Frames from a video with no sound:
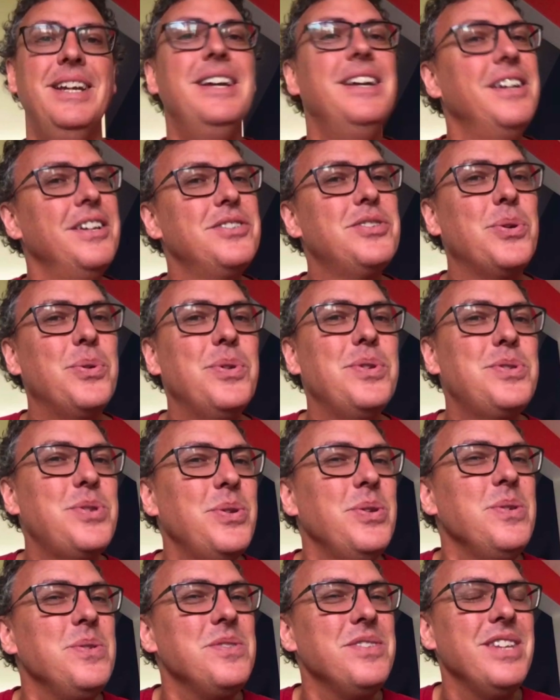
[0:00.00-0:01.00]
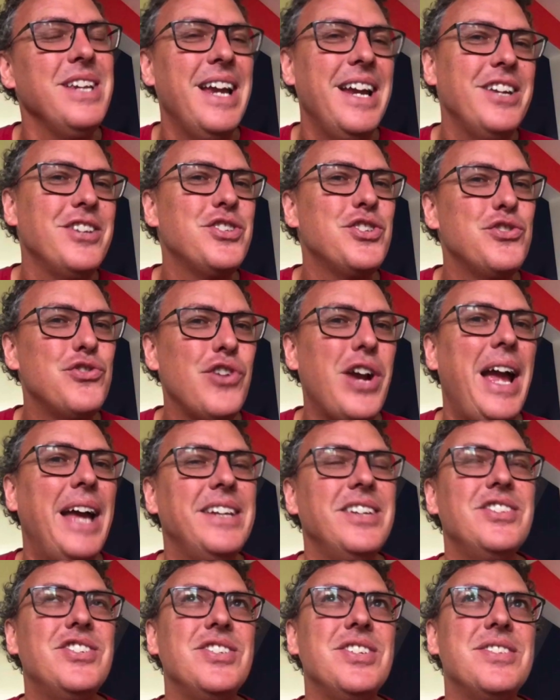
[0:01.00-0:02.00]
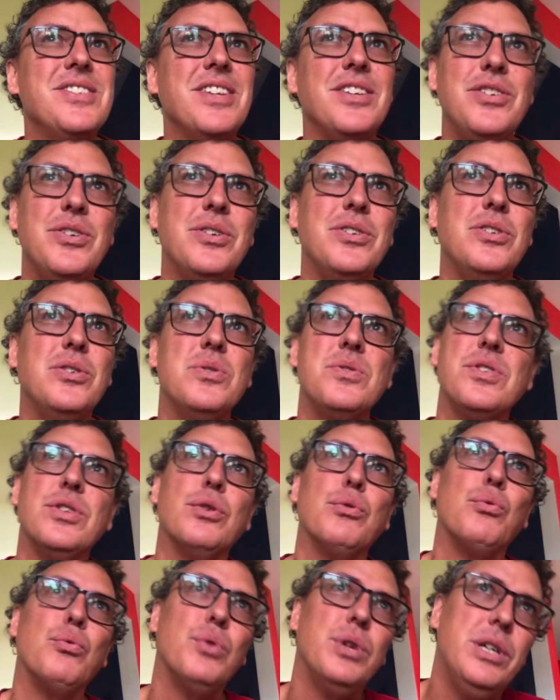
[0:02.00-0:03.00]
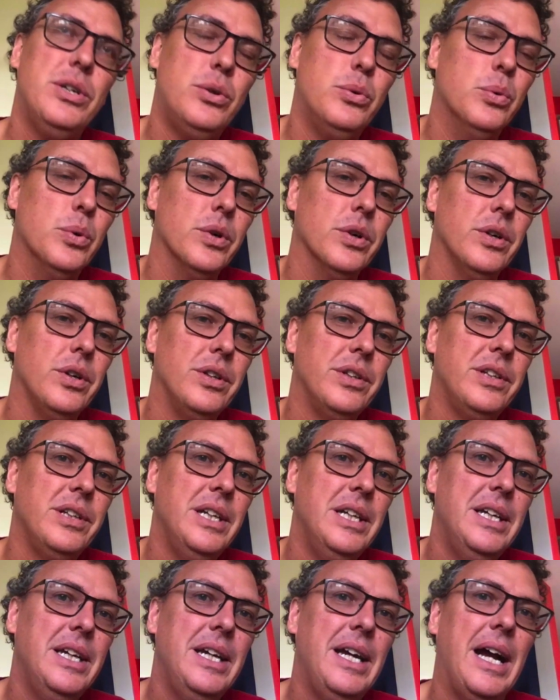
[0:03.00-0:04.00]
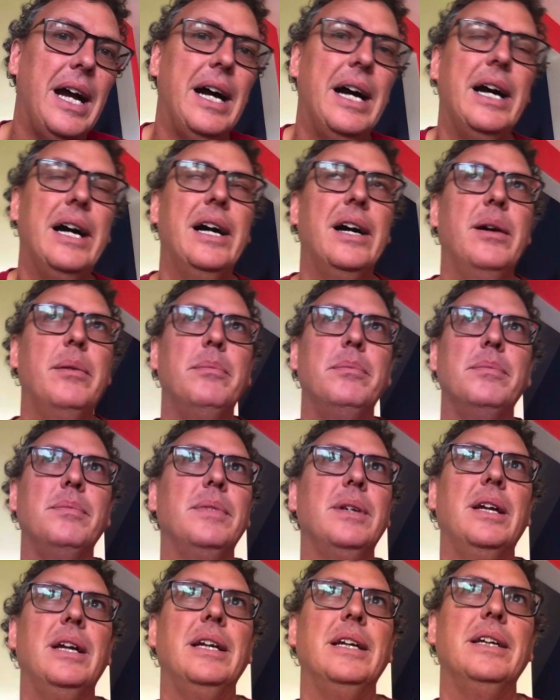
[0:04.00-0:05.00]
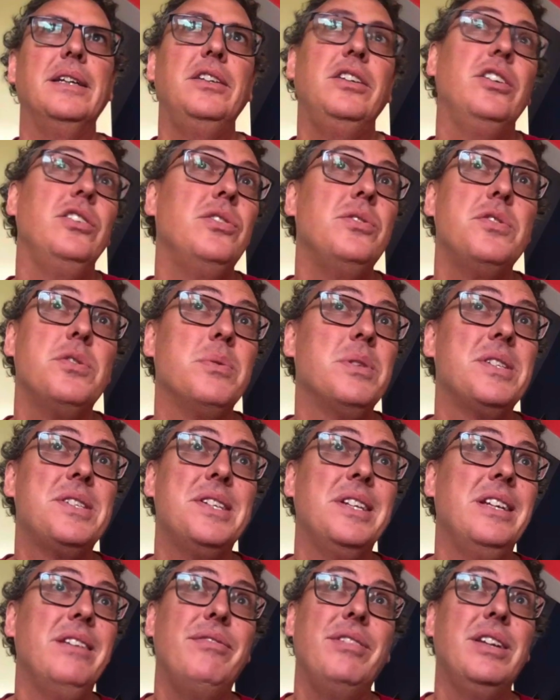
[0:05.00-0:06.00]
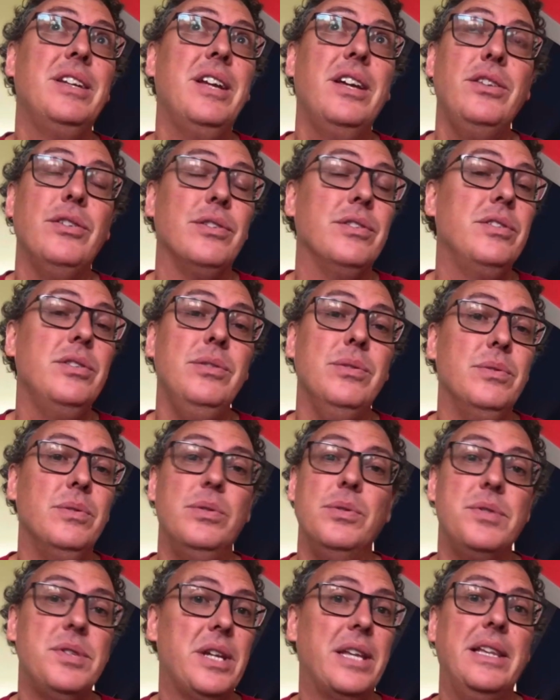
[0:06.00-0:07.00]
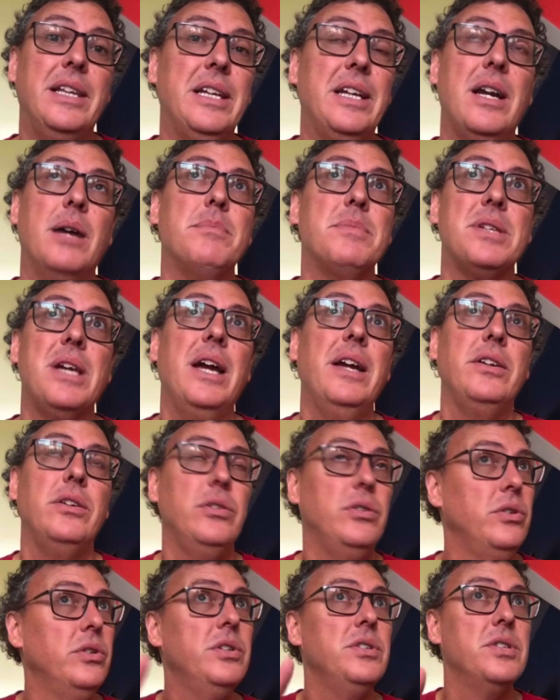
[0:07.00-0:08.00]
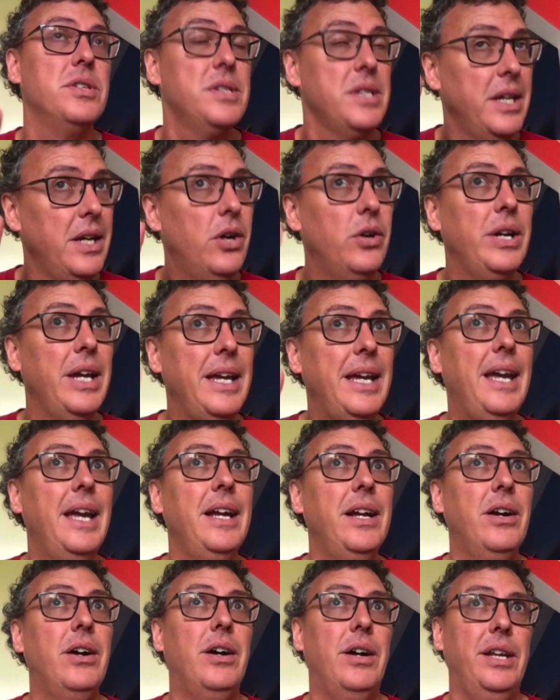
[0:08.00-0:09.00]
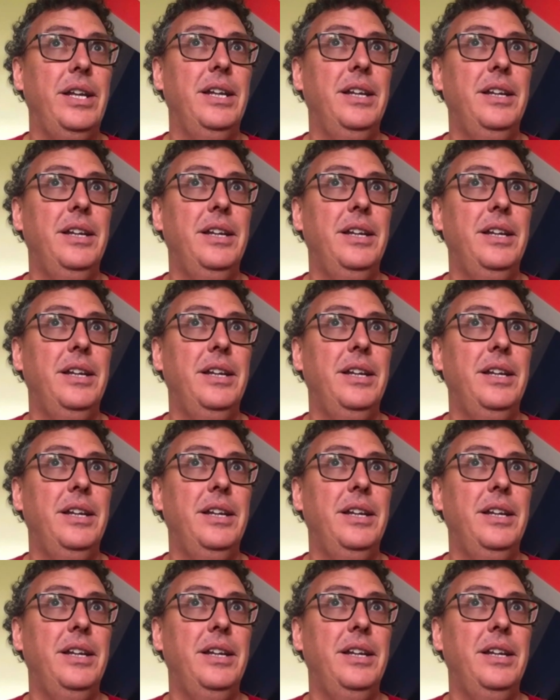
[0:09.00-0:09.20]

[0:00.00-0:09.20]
So those are the kind of strategies that you could use in the real world. You could use it with a significant other too, who suddenly comes at you. You could just say, okay, hang on.